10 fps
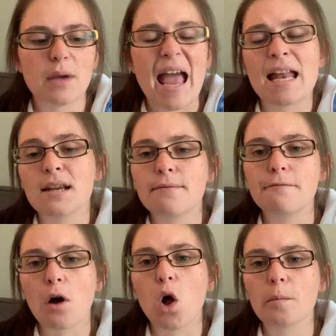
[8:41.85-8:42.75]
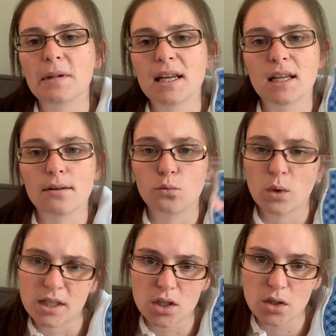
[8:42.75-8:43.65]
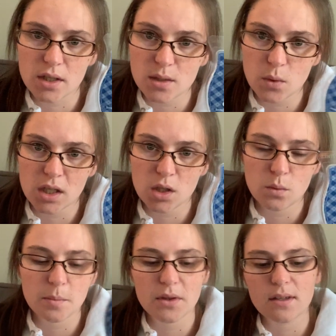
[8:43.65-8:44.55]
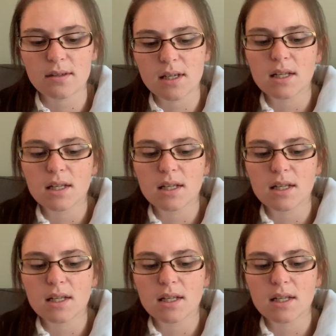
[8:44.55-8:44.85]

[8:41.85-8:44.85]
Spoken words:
end of fall, beginning of winter is when you would put this in.